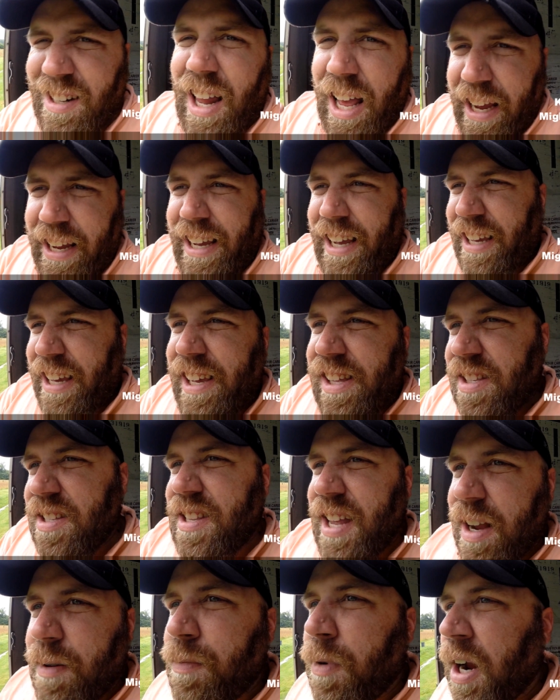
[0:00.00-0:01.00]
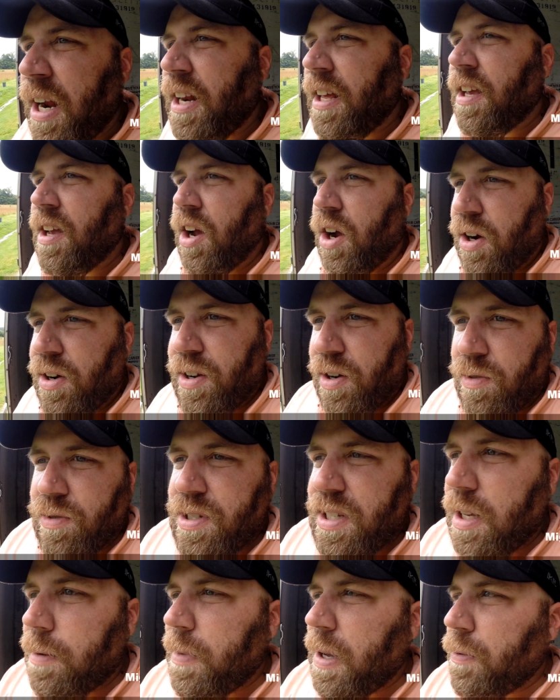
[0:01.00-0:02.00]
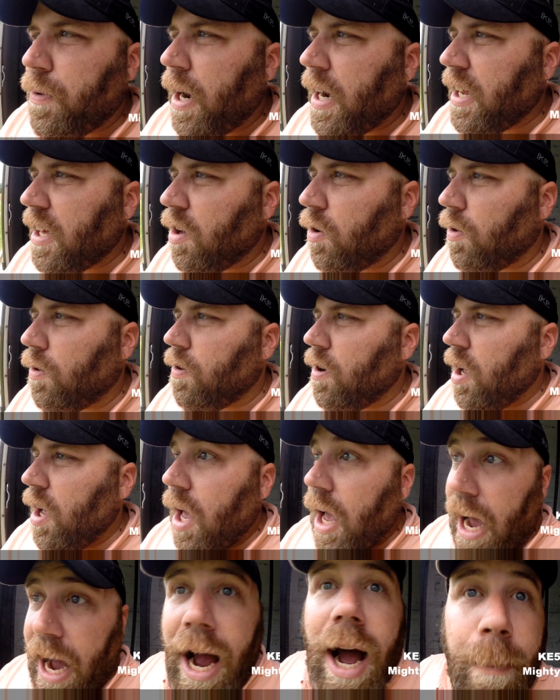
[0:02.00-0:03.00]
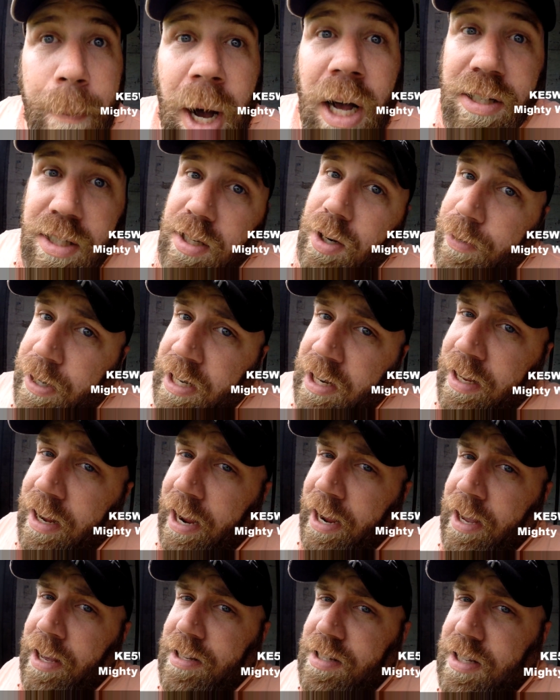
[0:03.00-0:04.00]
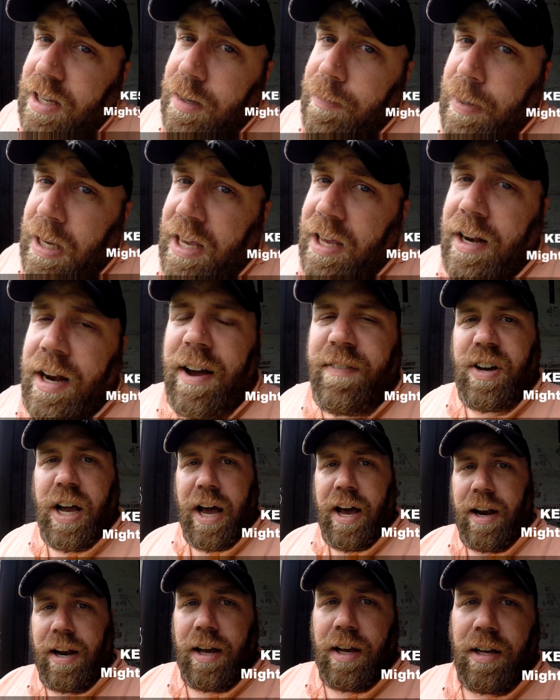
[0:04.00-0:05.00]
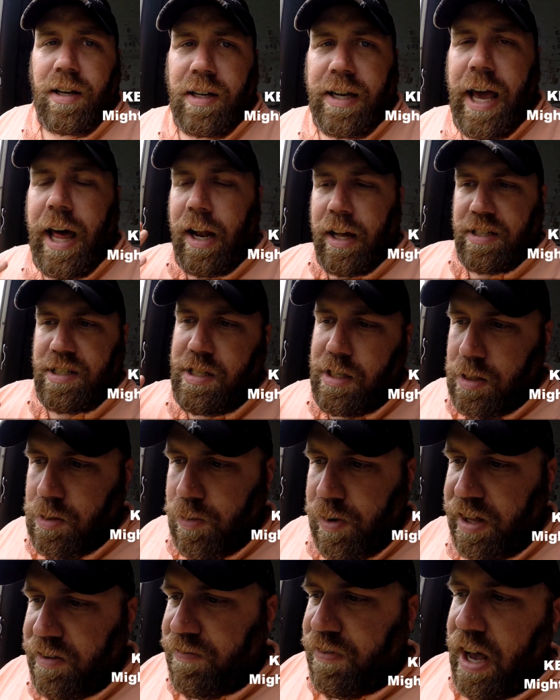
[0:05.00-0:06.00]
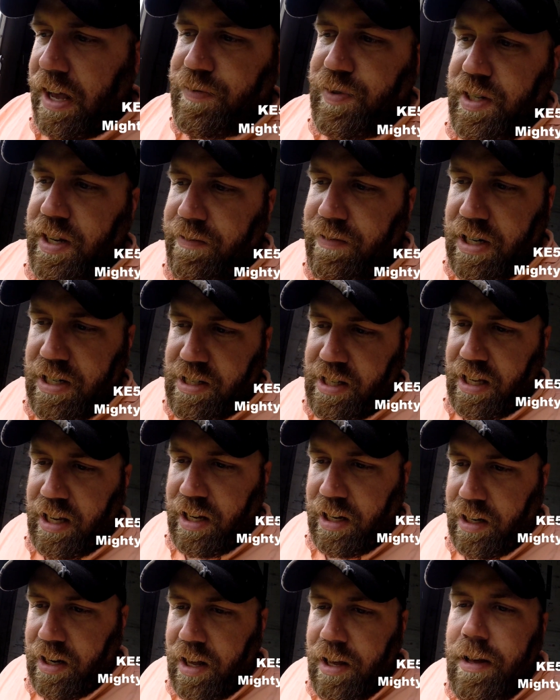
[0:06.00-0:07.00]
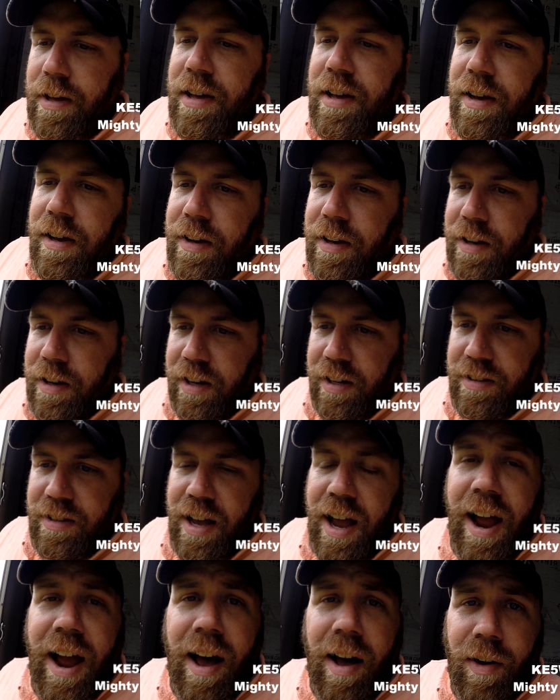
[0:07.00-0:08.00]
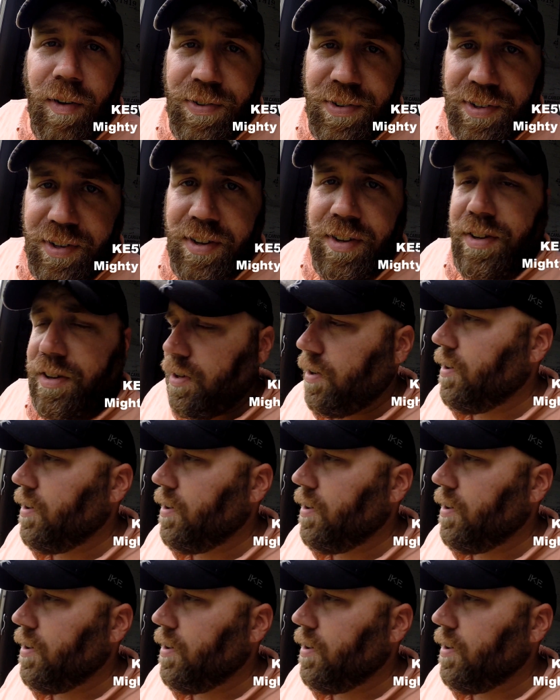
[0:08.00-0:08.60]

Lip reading: they're like against ham radio or CB radio. I'm also into CB, and I've got a Galaxy 2517 at the house.